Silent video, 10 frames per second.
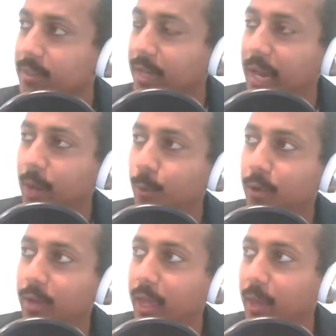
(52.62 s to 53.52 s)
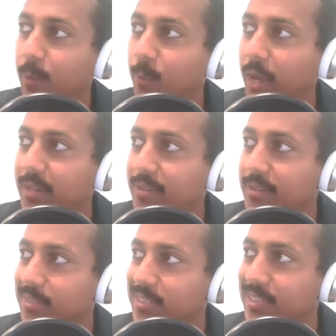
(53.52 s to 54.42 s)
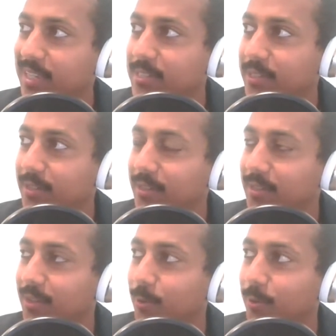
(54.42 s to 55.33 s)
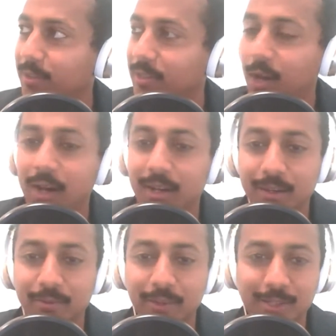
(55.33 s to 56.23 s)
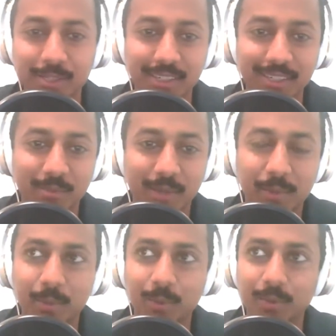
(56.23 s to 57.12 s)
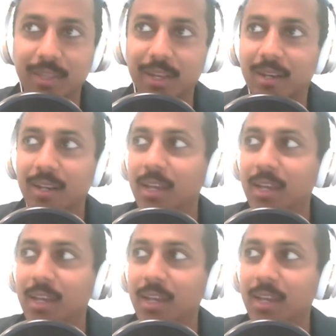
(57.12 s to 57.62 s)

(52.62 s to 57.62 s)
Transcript: Howard A. White Center, the or the Hawk, affectionately by people who are there.